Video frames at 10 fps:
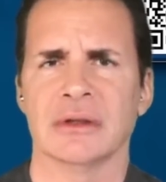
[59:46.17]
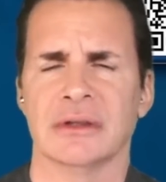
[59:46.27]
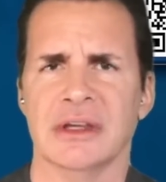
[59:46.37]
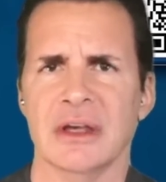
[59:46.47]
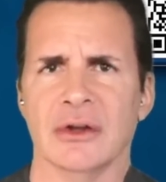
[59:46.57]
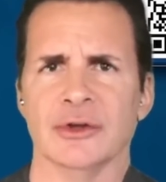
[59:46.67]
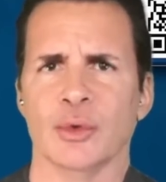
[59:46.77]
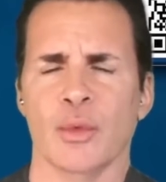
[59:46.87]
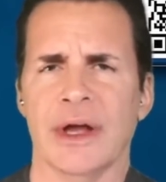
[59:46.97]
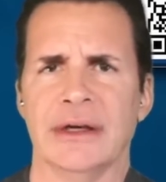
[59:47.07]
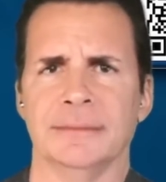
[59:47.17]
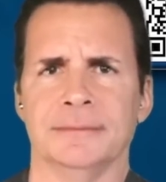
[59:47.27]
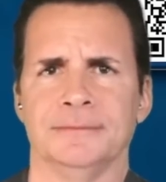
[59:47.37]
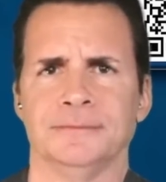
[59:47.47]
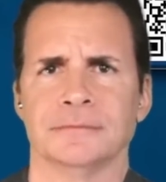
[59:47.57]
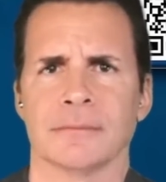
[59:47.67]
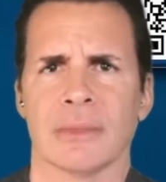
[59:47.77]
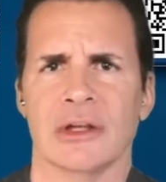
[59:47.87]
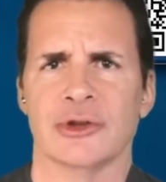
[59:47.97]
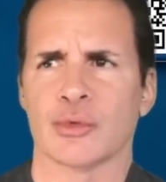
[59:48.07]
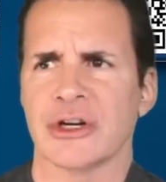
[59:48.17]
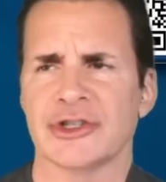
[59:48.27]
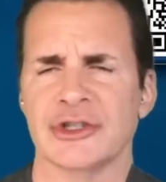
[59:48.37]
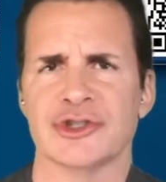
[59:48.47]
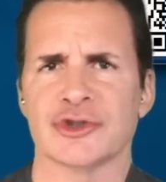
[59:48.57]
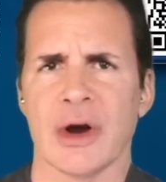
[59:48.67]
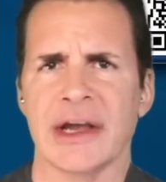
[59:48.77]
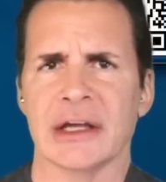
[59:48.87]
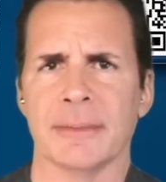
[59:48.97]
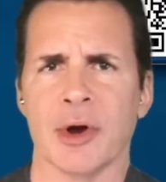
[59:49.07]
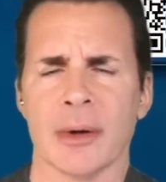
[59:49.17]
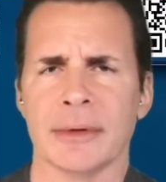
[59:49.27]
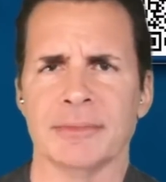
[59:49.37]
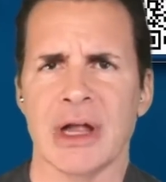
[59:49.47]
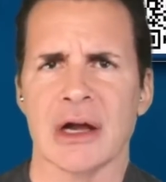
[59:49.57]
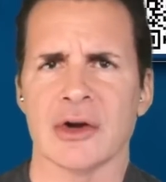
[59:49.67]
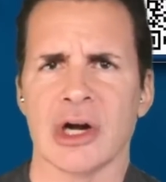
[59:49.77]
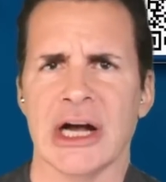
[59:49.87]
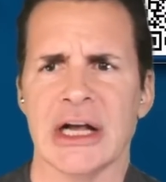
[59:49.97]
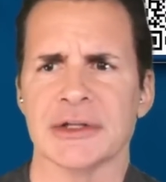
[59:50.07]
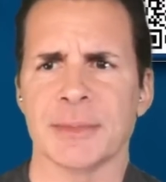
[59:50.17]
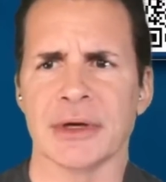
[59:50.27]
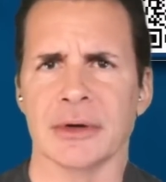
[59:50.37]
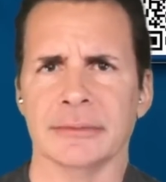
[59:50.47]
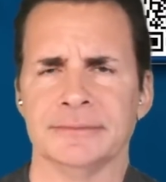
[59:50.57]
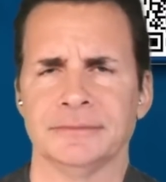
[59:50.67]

killed when the Russians strike an apartment block or a hospital?